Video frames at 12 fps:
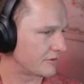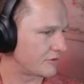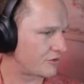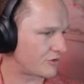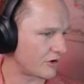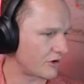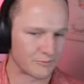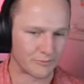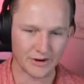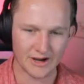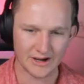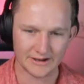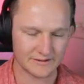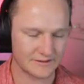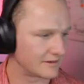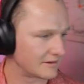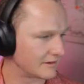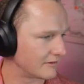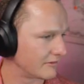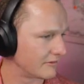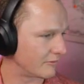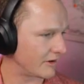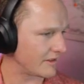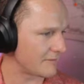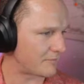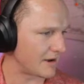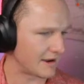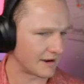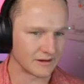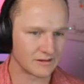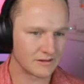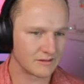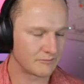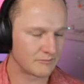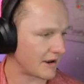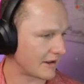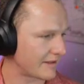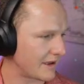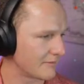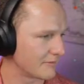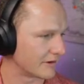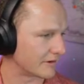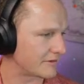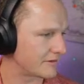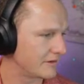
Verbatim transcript: So bright. Where are they playing? Playing at the Emirates.